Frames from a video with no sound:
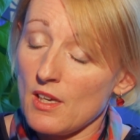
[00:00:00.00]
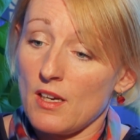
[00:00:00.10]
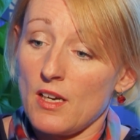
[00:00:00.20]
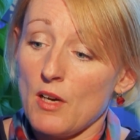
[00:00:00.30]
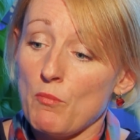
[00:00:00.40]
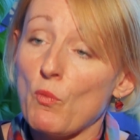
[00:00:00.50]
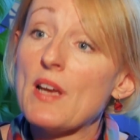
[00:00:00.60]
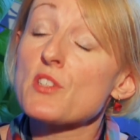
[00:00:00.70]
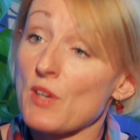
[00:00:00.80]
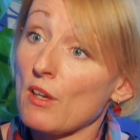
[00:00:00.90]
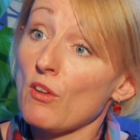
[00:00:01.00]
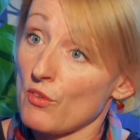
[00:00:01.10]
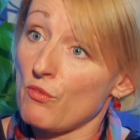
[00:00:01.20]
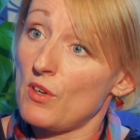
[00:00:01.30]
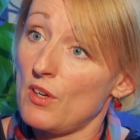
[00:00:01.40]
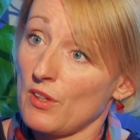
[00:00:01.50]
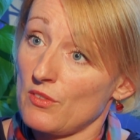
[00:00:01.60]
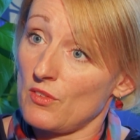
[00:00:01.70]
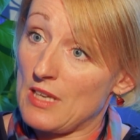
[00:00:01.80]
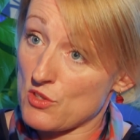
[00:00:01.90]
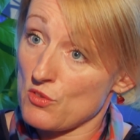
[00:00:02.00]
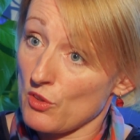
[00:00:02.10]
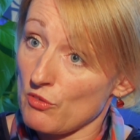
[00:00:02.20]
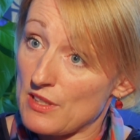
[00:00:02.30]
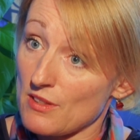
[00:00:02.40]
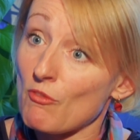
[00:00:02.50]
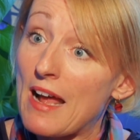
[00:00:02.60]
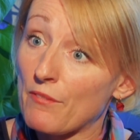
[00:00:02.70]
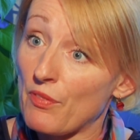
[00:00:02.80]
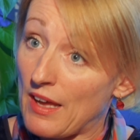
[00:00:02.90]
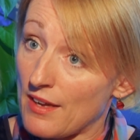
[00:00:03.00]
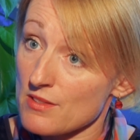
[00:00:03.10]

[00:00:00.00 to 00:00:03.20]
We're doing a lot of work as National Grid around that.